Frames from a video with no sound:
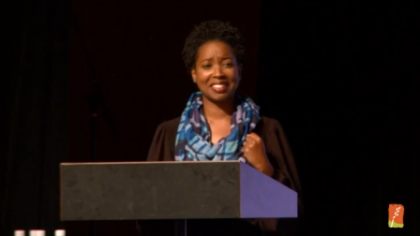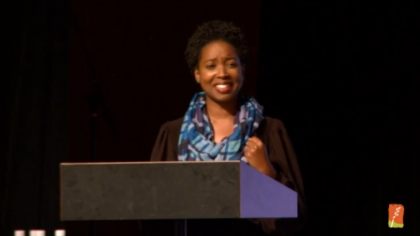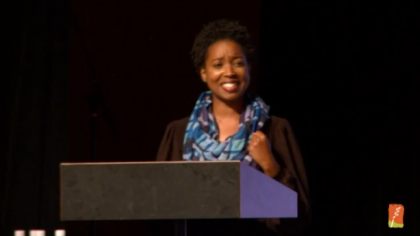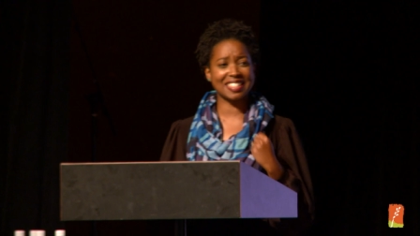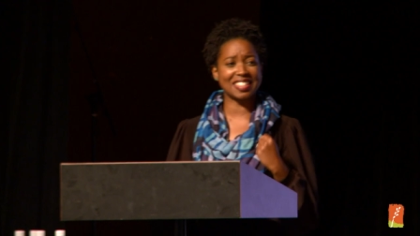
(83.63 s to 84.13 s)

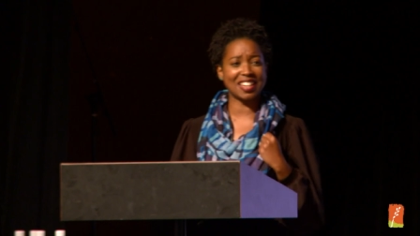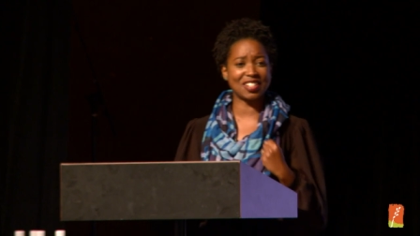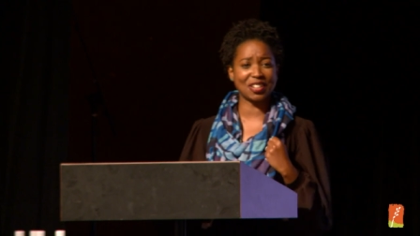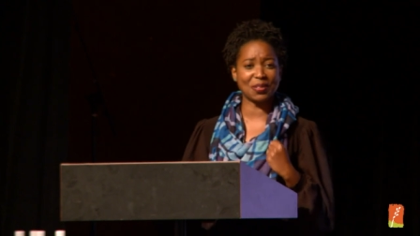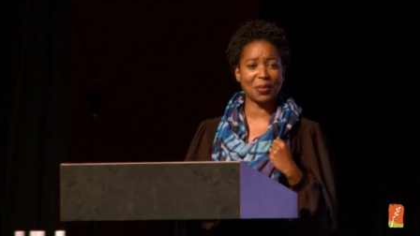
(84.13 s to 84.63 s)
This is
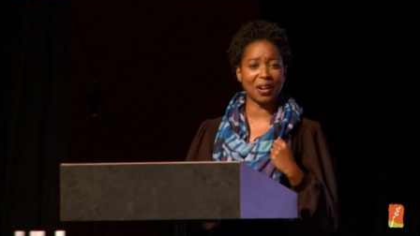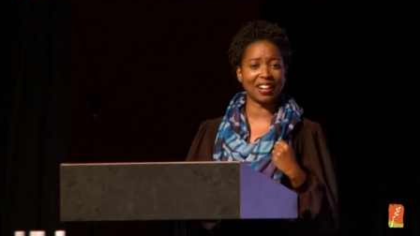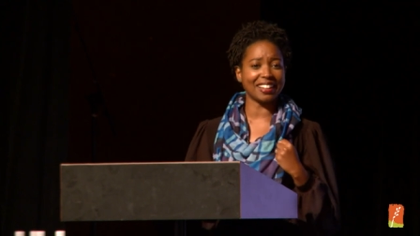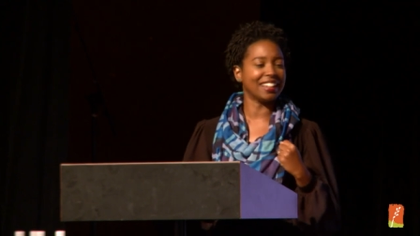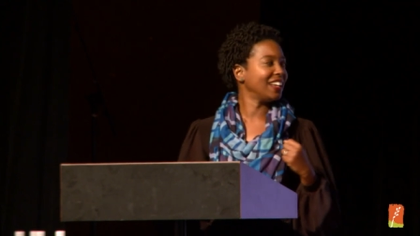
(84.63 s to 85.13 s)
such good
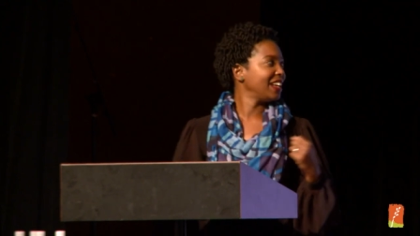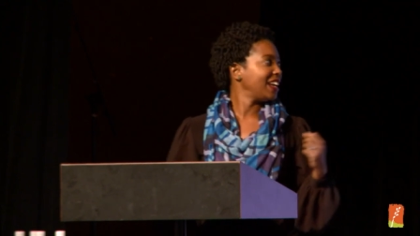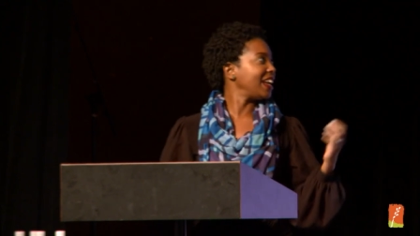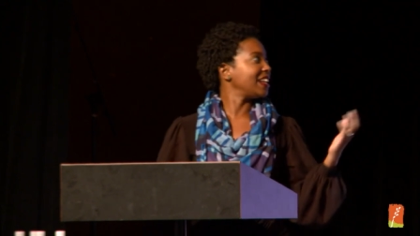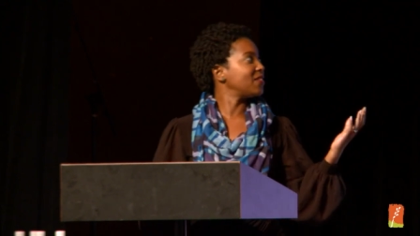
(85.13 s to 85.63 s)
work
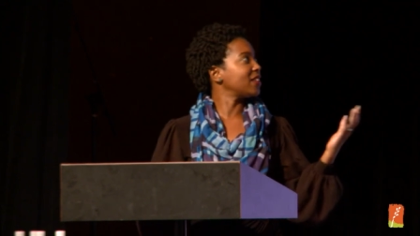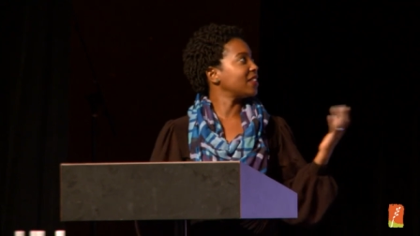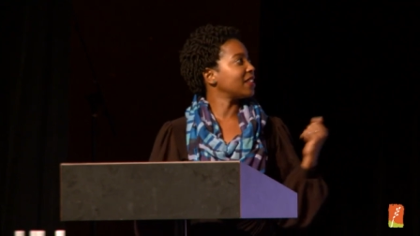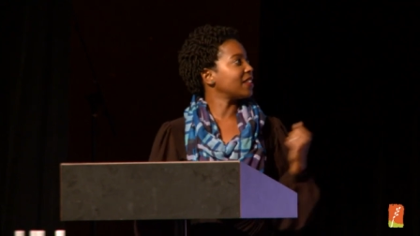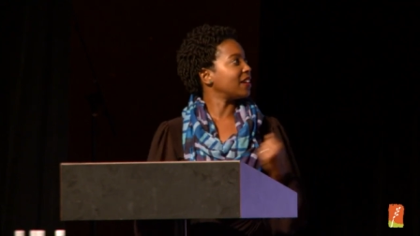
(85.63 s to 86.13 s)
and
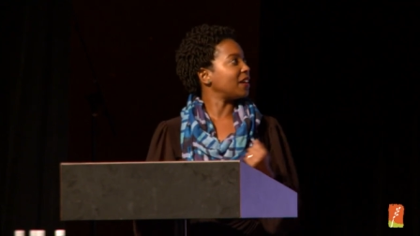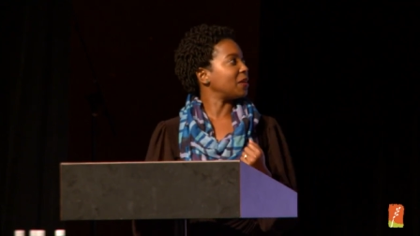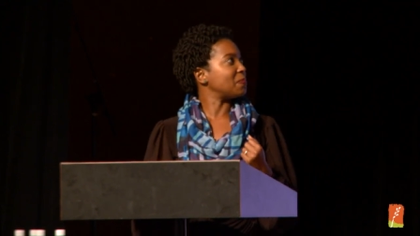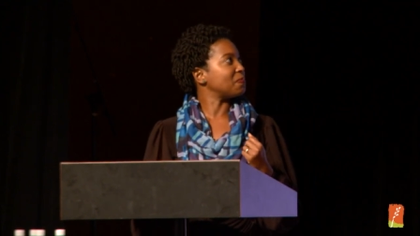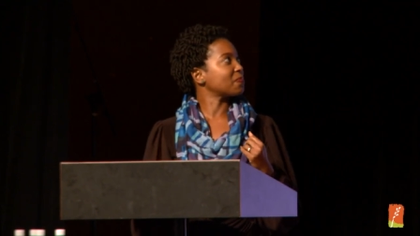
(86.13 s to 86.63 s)
even the,
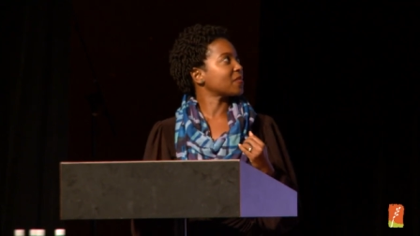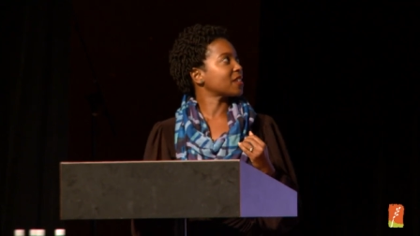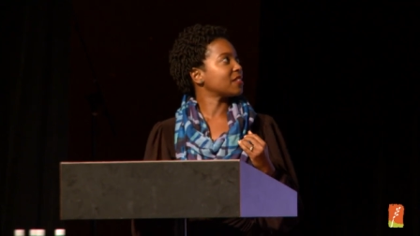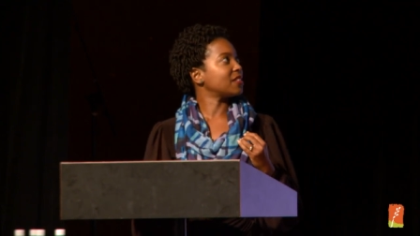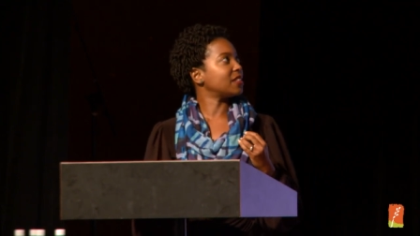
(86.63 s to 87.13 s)
um,
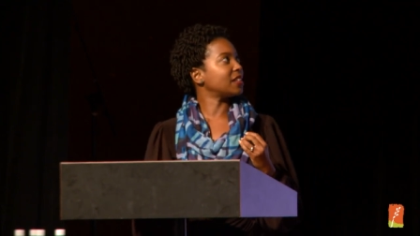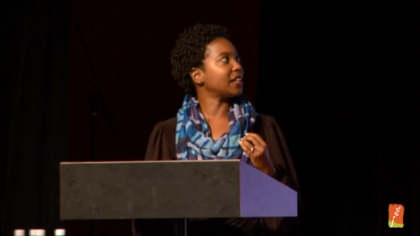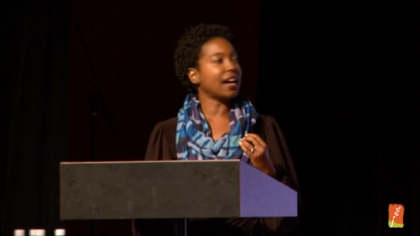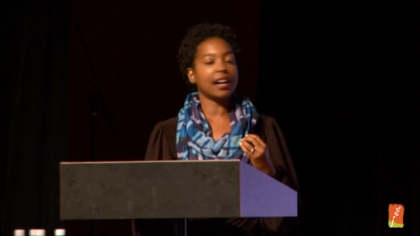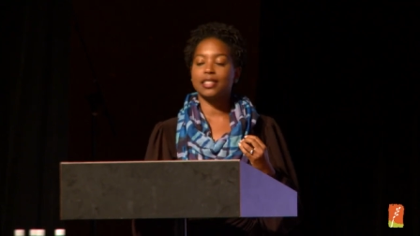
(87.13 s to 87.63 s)
the,
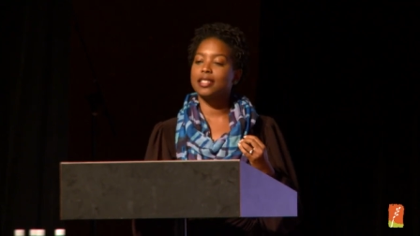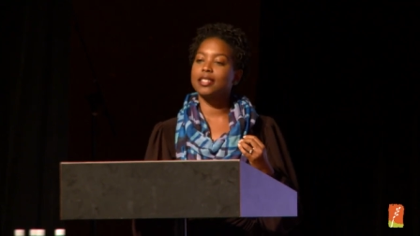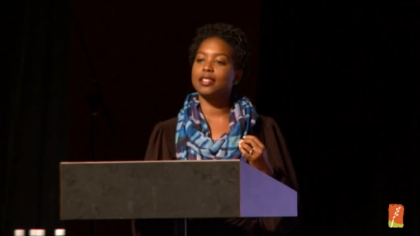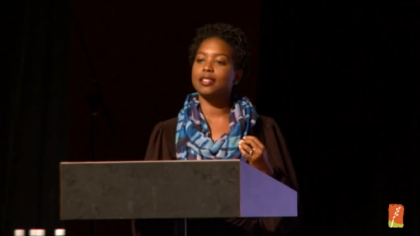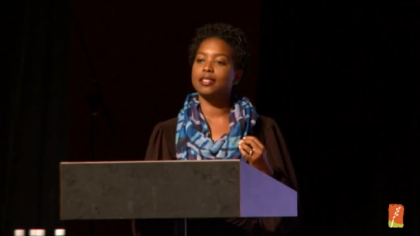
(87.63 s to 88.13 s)
last,